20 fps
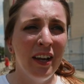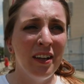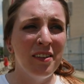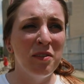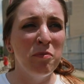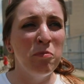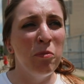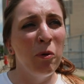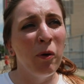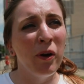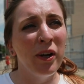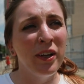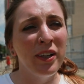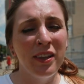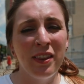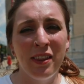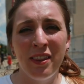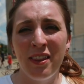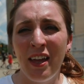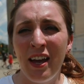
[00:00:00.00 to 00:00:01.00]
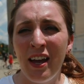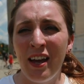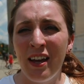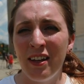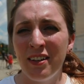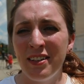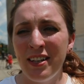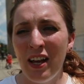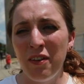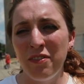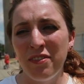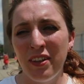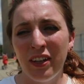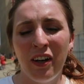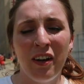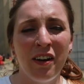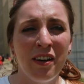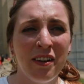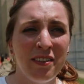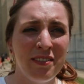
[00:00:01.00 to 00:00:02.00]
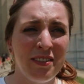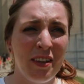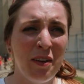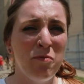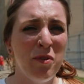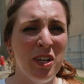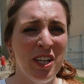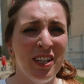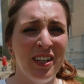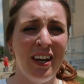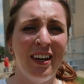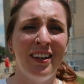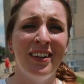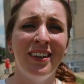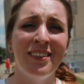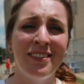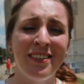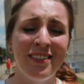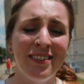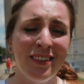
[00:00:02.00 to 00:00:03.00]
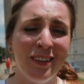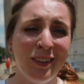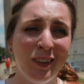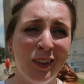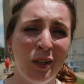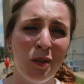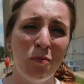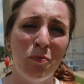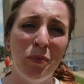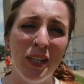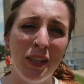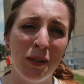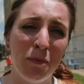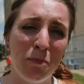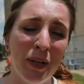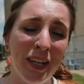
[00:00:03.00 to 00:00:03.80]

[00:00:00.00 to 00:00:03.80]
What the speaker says: It's important that towns like ours that may not necessarily be the